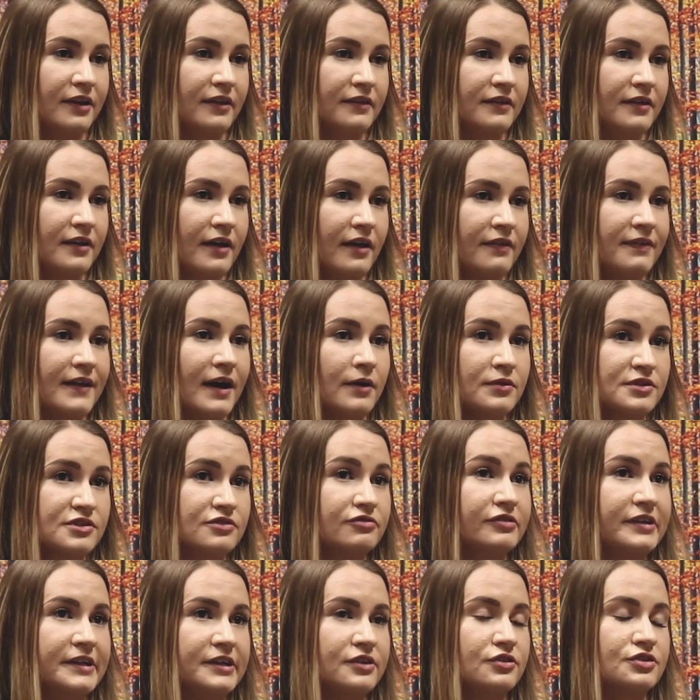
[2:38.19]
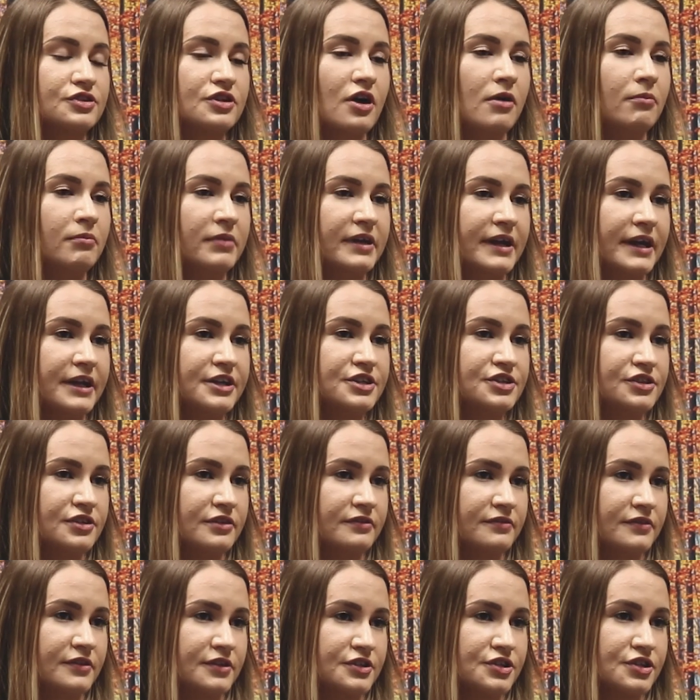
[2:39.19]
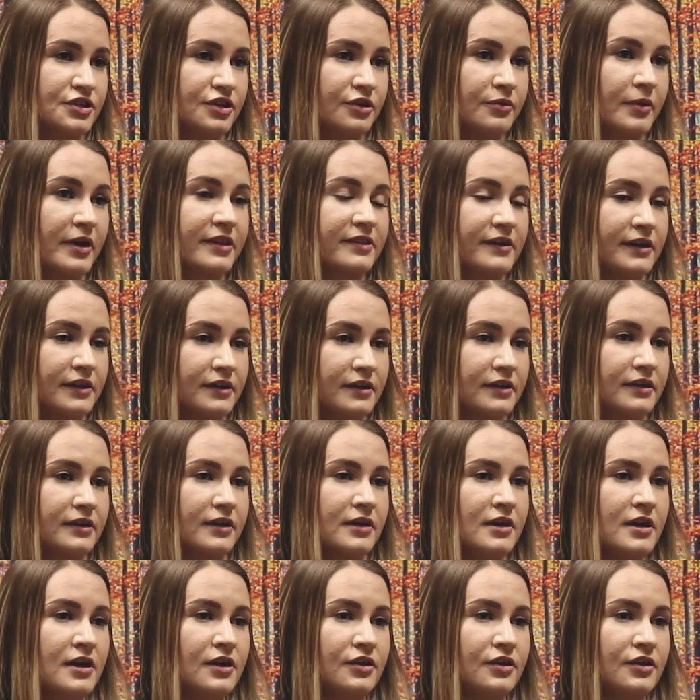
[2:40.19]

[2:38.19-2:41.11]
And that was a really good combination of the two, I think,